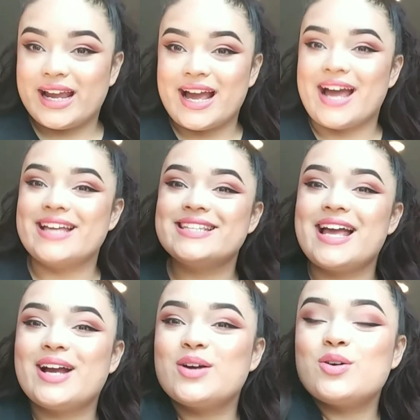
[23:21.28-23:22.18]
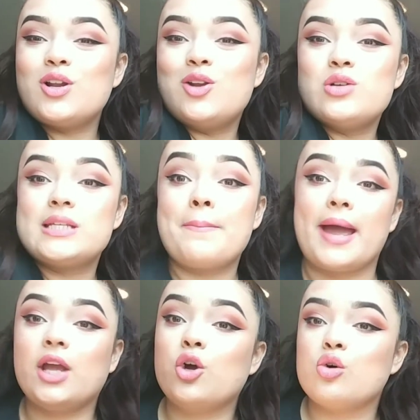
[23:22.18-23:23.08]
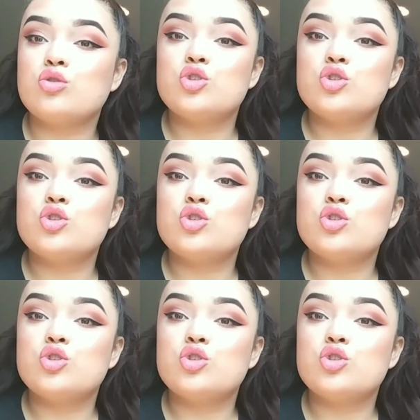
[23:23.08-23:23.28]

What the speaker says: guys, that concludes my Go